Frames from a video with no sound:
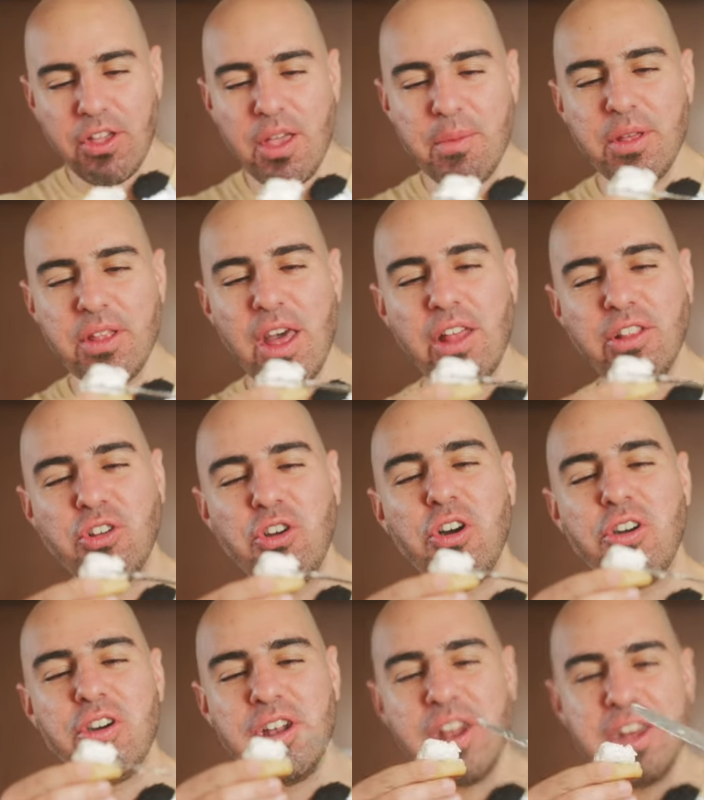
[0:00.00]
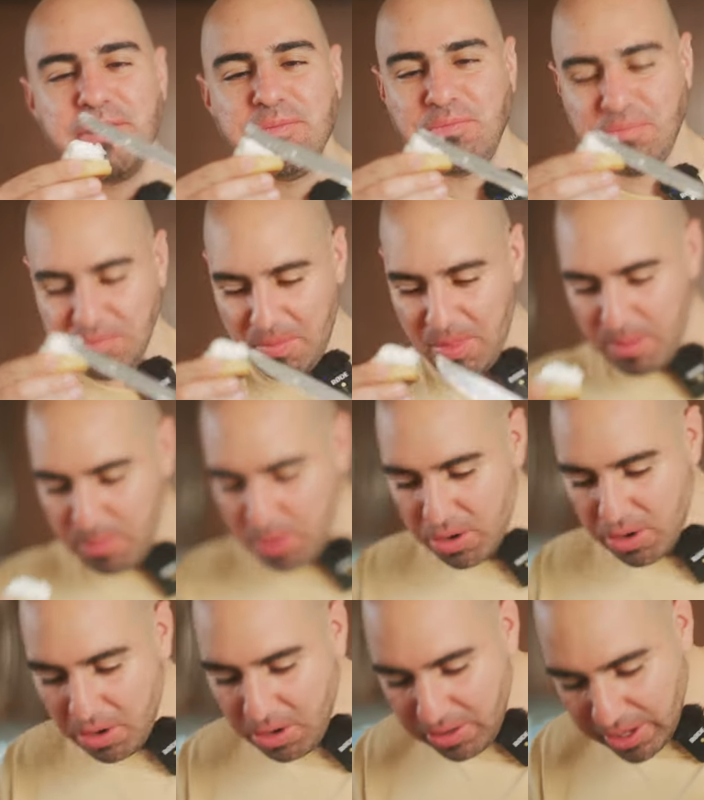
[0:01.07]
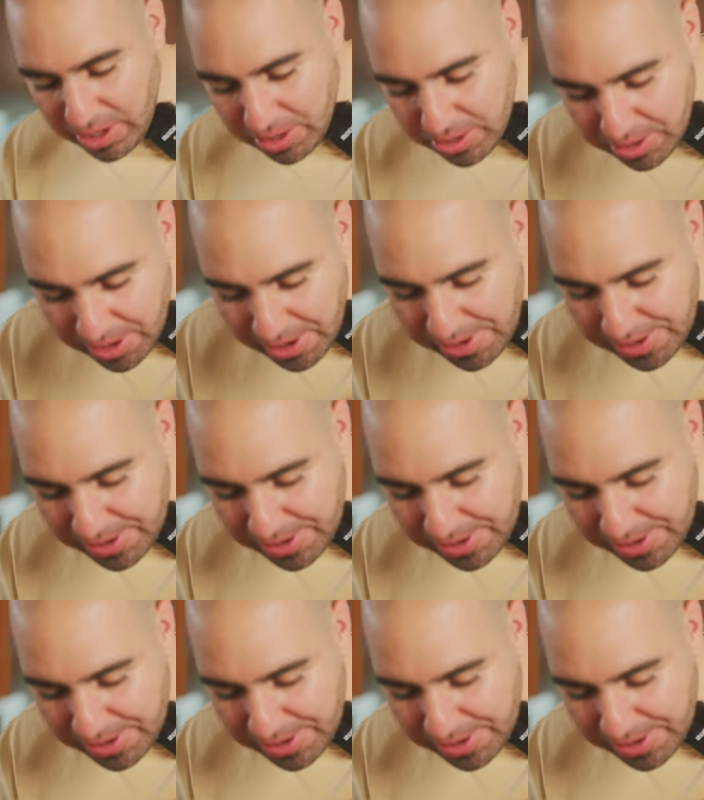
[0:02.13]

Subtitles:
Give me that coconut. Put all that coconut